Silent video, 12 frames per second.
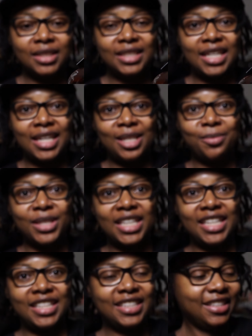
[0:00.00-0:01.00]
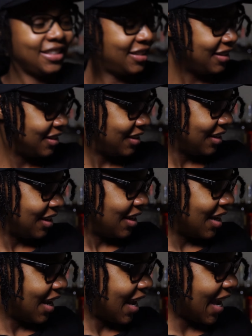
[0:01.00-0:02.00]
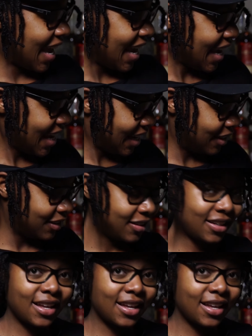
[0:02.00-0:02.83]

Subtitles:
Dan McKee. And